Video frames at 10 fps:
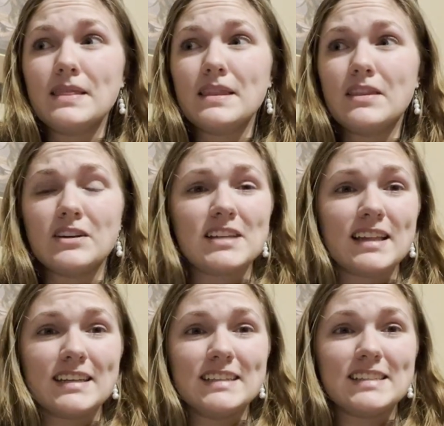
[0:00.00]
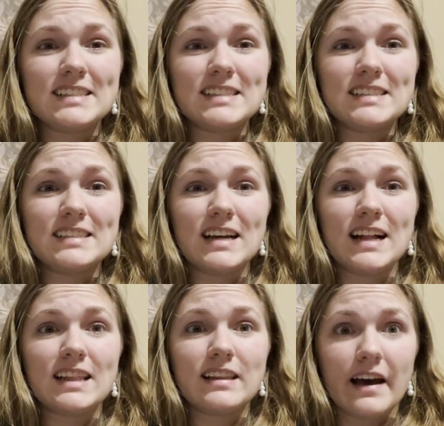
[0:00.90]
there's at least
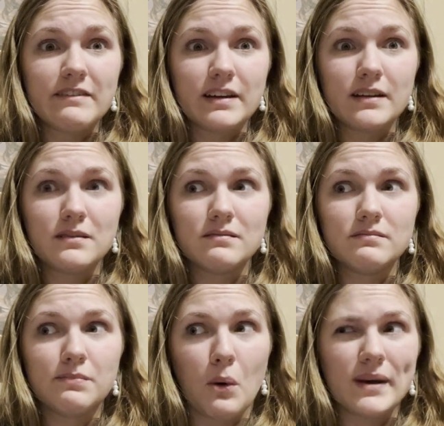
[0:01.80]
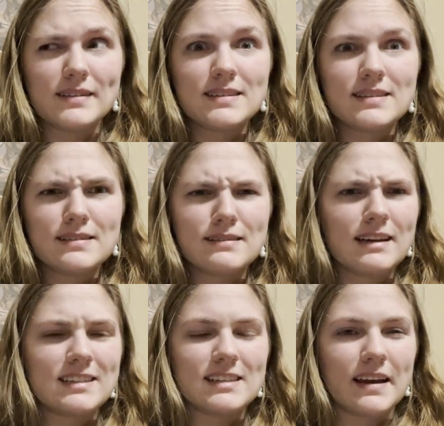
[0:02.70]
11 points,
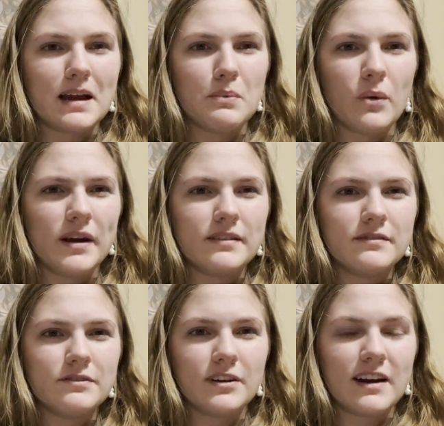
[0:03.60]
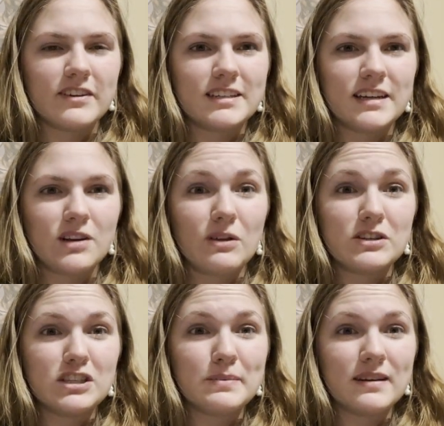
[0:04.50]
because it's like a point for every $10
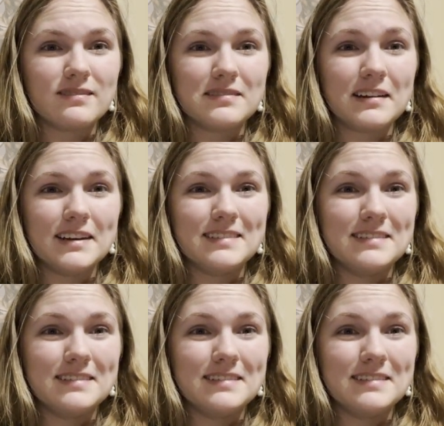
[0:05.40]
you spent, right?